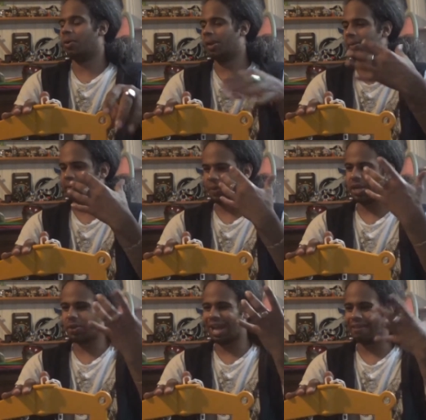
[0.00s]
Or maybe
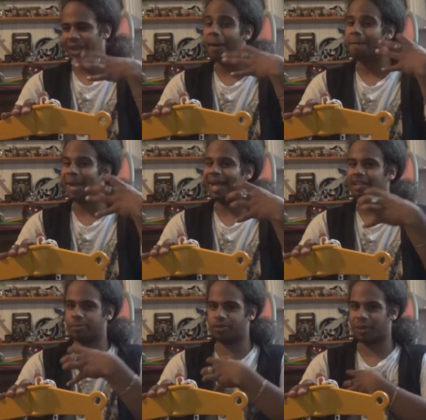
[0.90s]
Riku will have like a
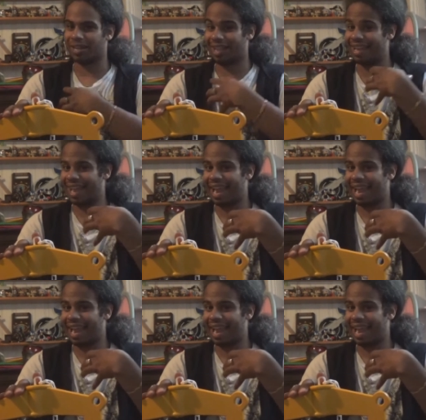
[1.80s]
balance between light